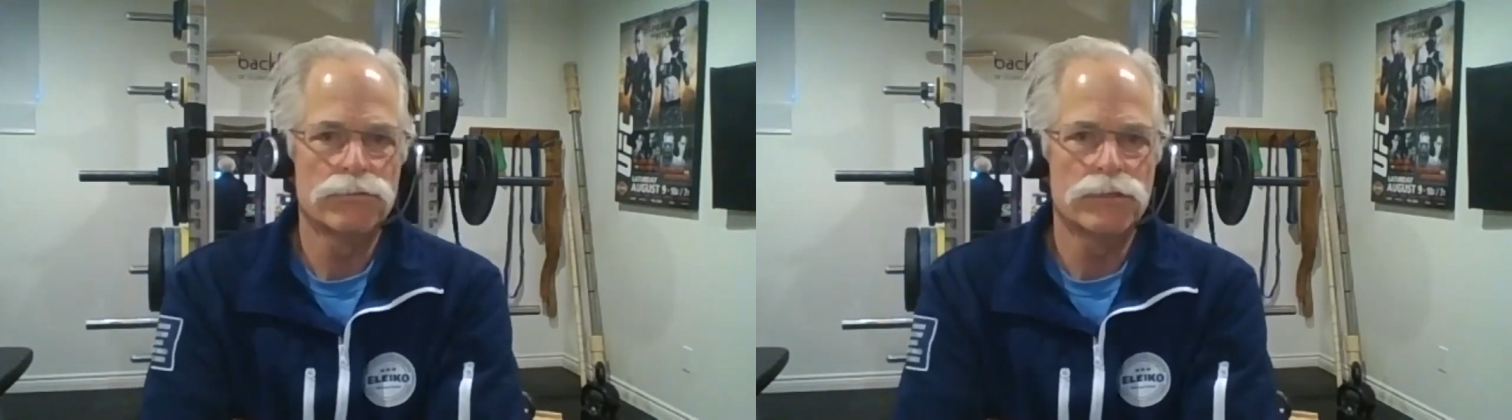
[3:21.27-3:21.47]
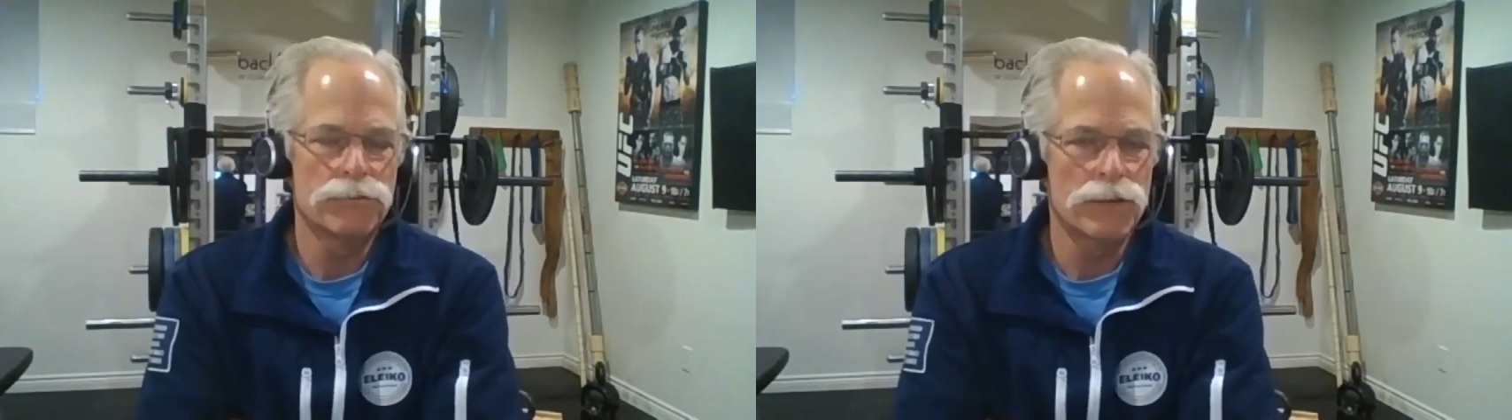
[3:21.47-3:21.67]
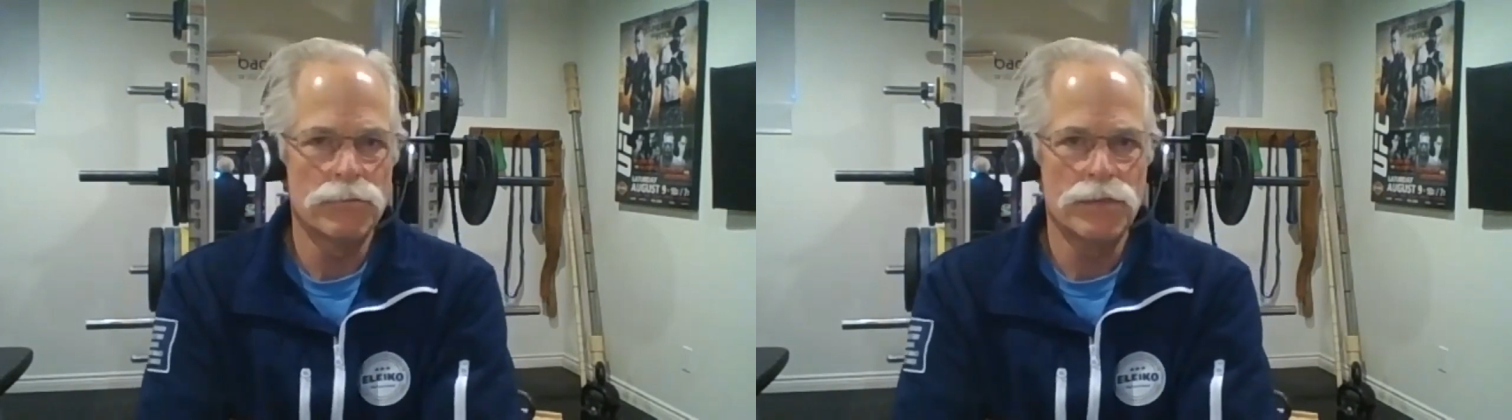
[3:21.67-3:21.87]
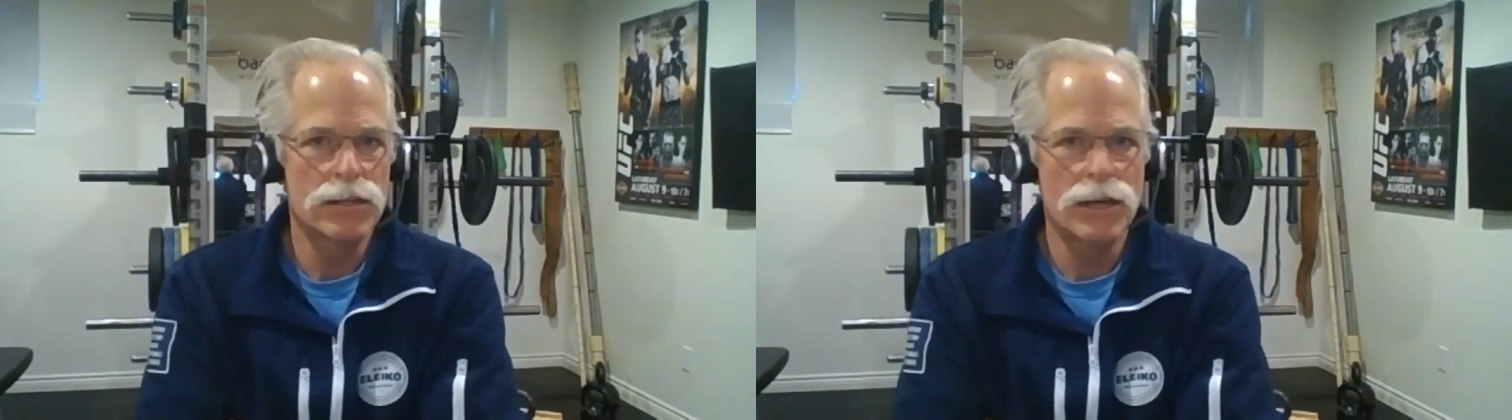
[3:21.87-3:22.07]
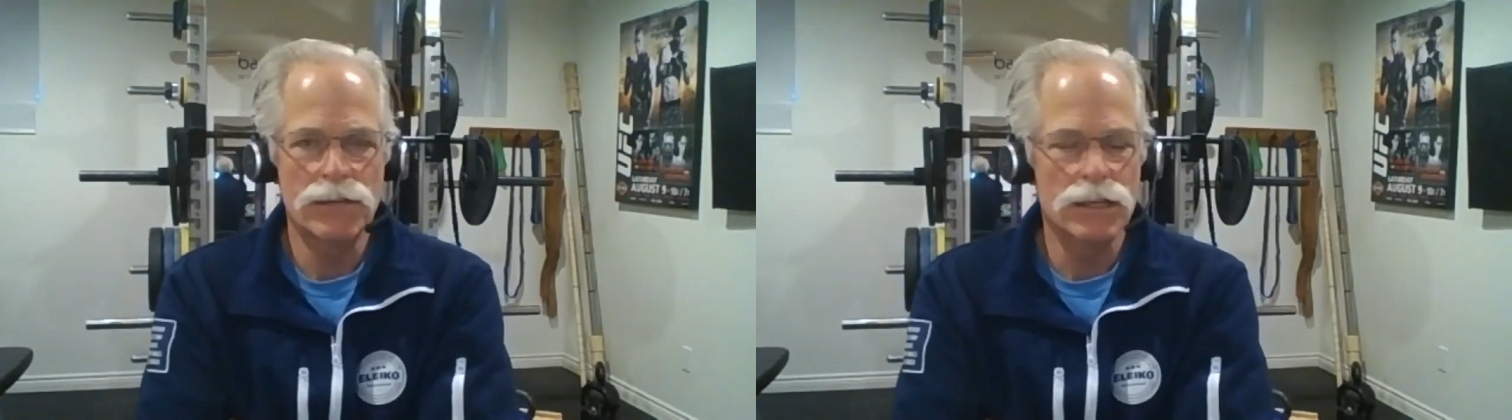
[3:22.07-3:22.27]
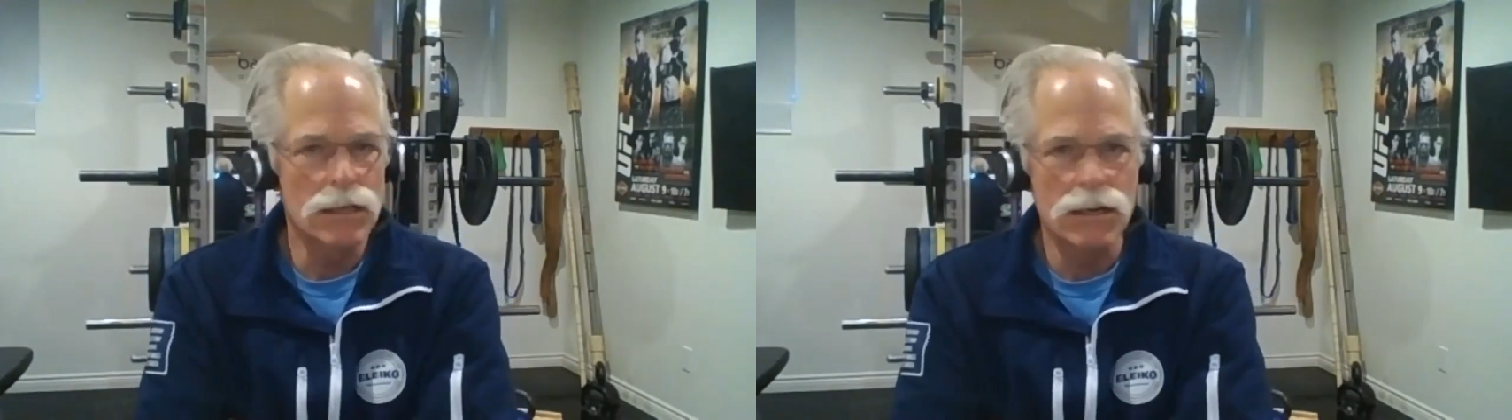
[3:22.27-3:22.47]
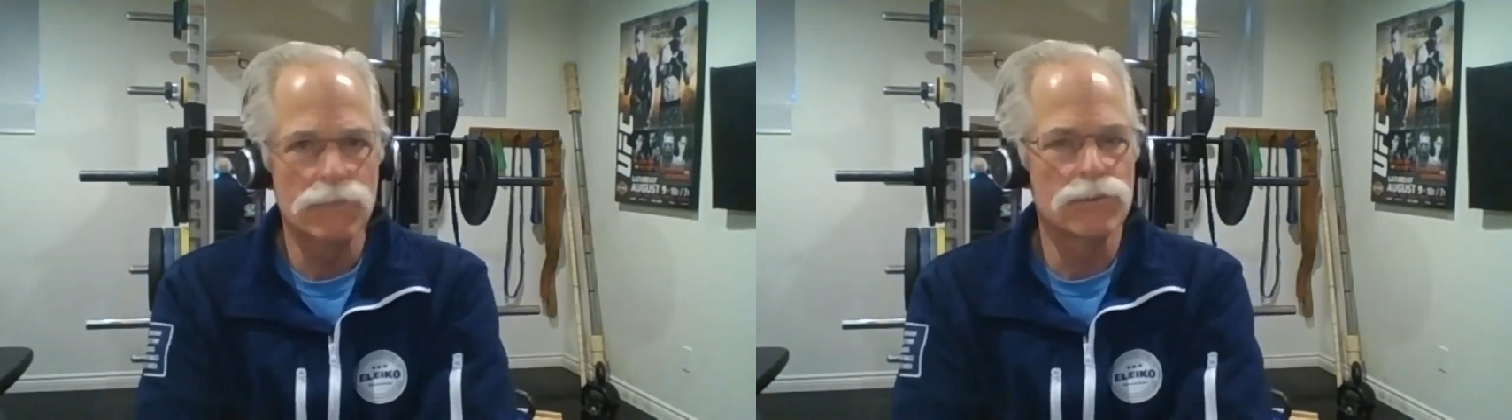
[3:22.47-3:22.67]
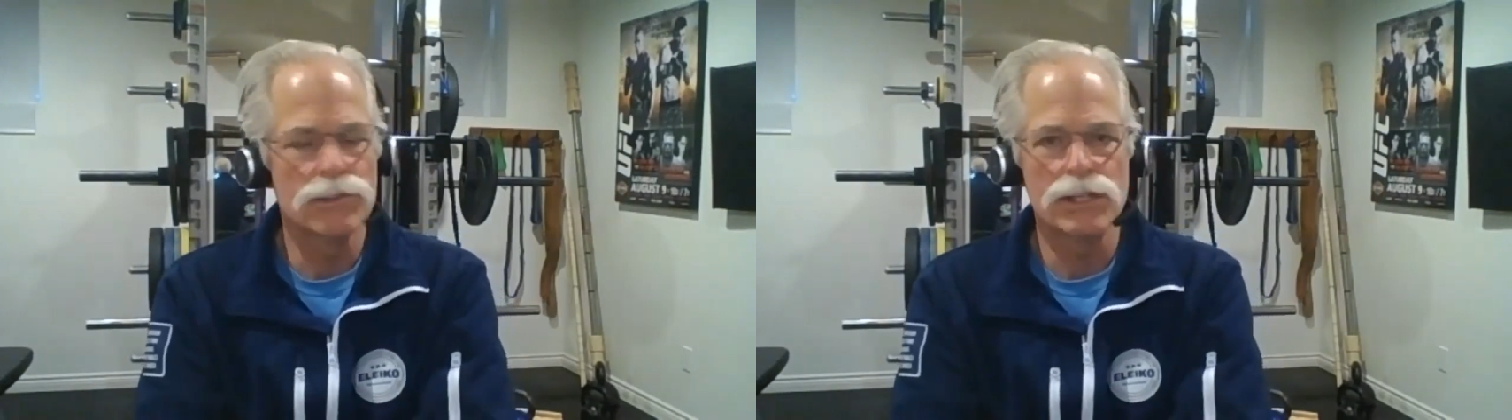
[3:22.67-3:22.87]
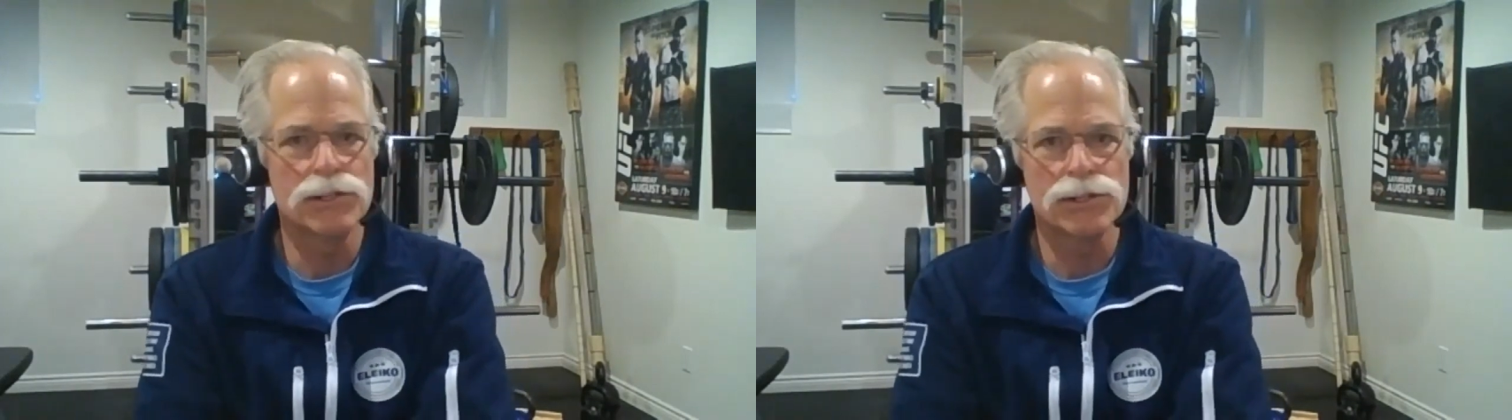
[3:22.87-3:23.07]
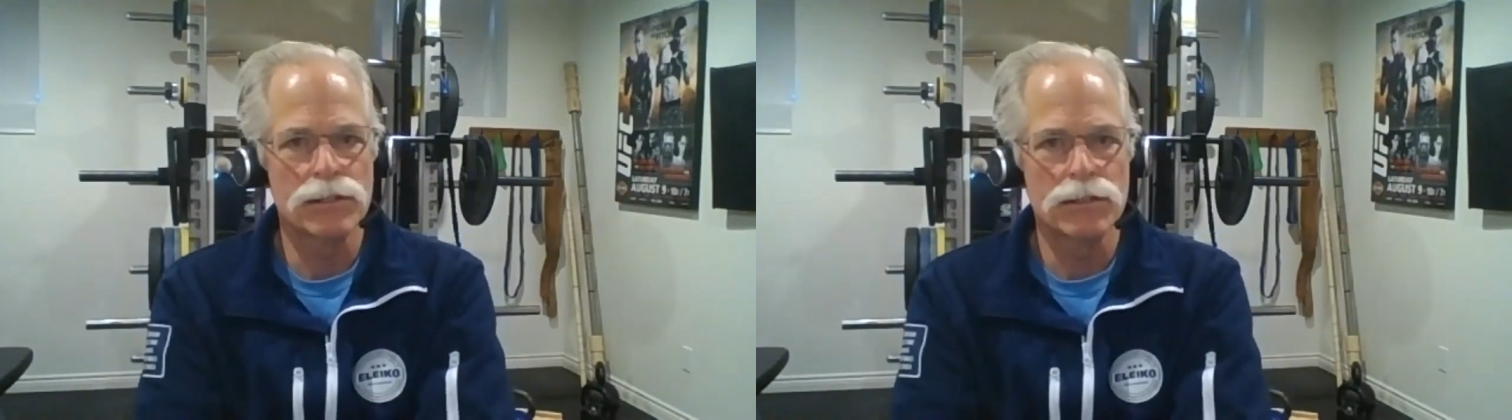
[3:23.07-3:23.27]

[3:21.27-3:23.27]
if I'm having a conversation.